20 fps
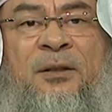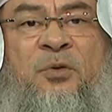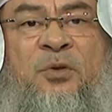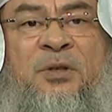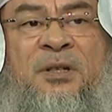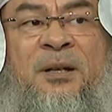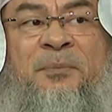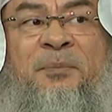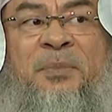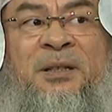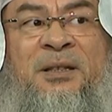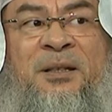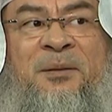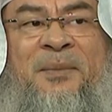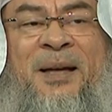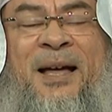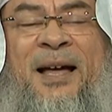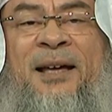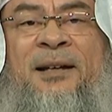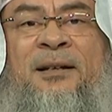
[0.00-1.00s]
wasalam, but the
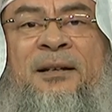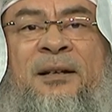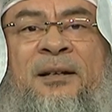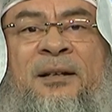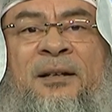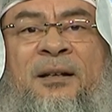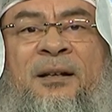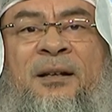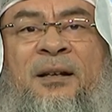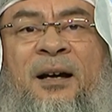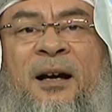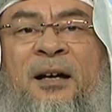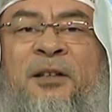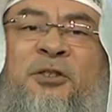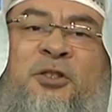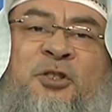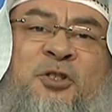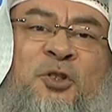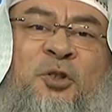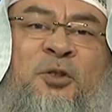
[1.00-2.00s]
man
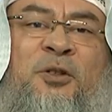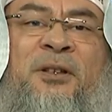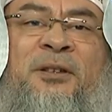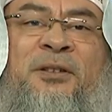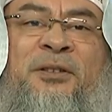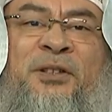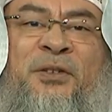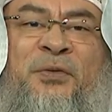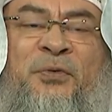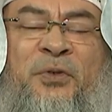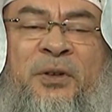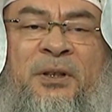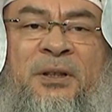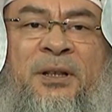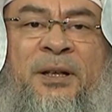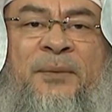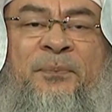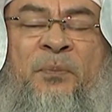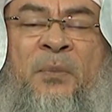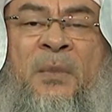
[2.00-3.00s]
understood it
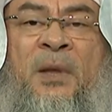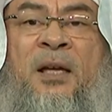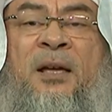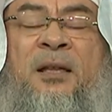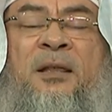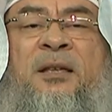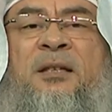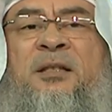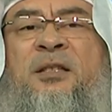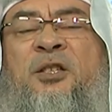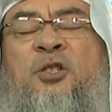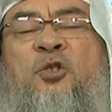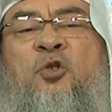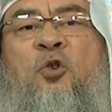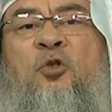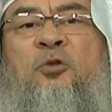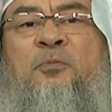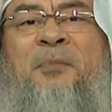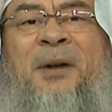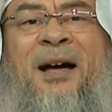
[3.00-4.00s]
differently. This is
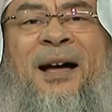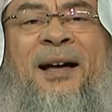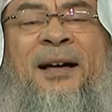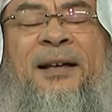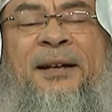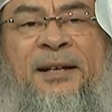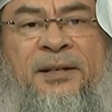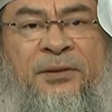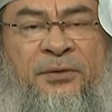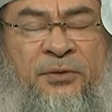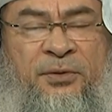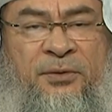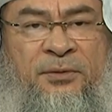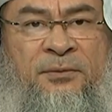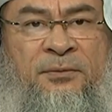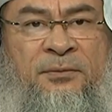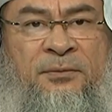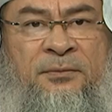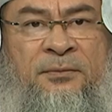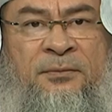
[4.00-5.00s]
called ma'arid.
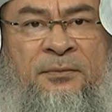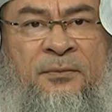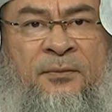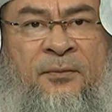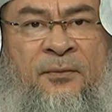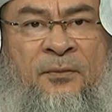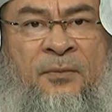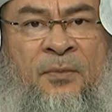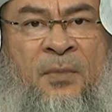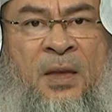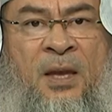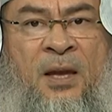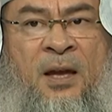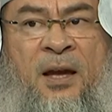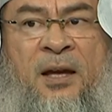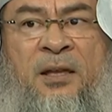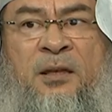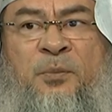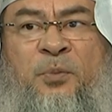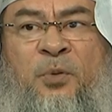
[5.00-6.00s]

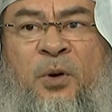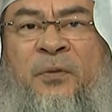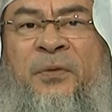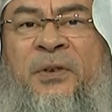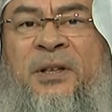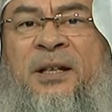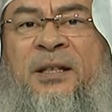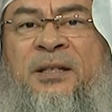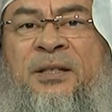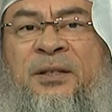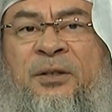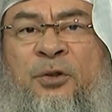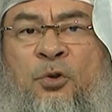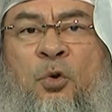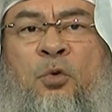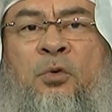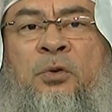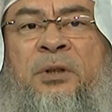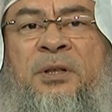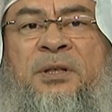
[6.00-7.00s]
And the Prophet had
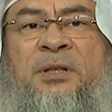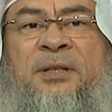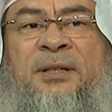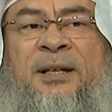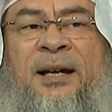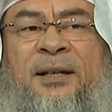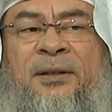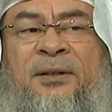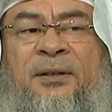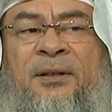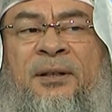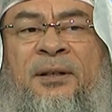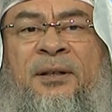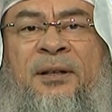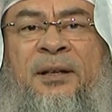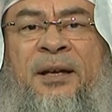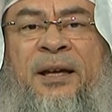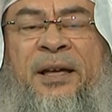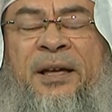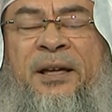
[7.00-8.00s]
told us that
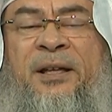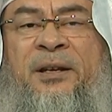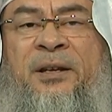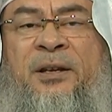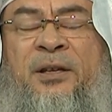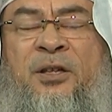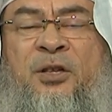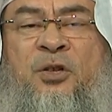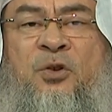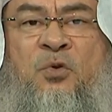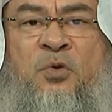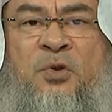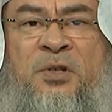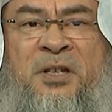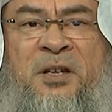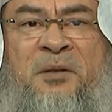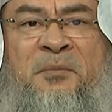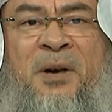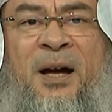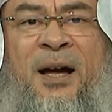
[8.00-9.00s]
in
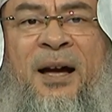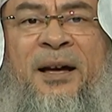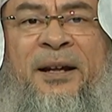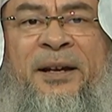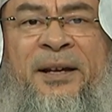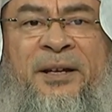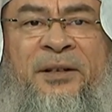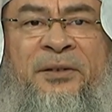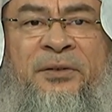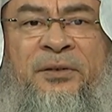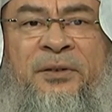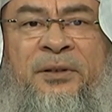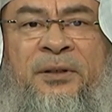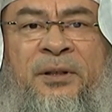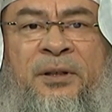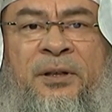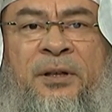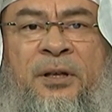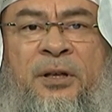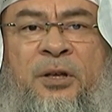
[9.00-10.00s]
using ma'arid,
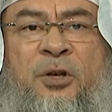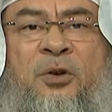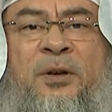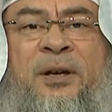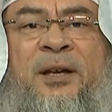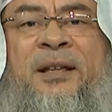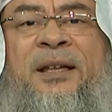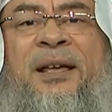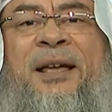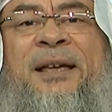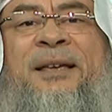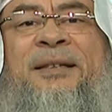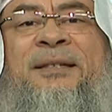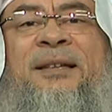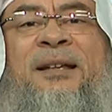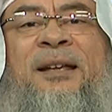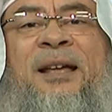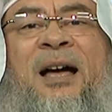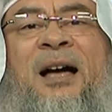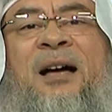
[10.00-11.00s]
you can
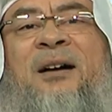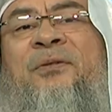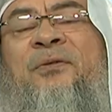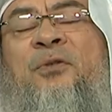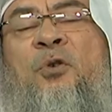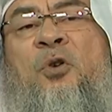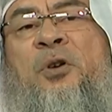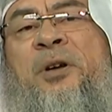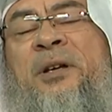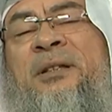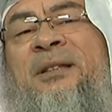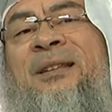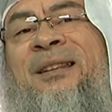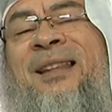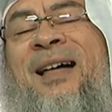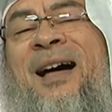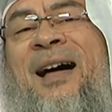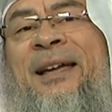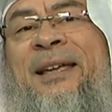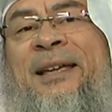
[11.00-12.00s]
easily avoid
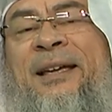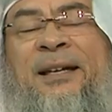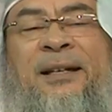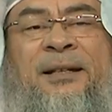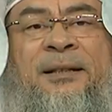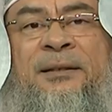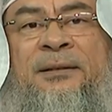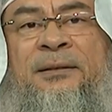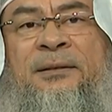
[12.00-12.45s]
lying.